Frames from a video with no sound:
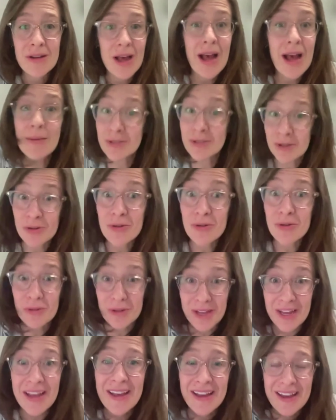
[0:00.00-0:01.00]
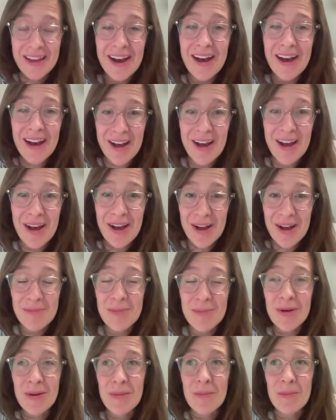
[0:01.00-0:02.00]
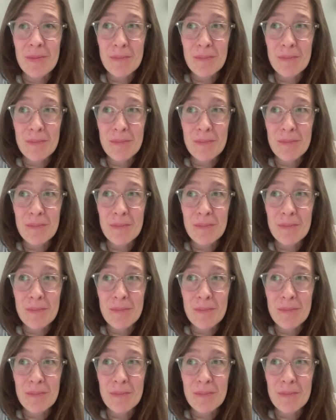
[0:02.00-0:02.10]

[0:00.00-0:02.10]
Absolutely. Um,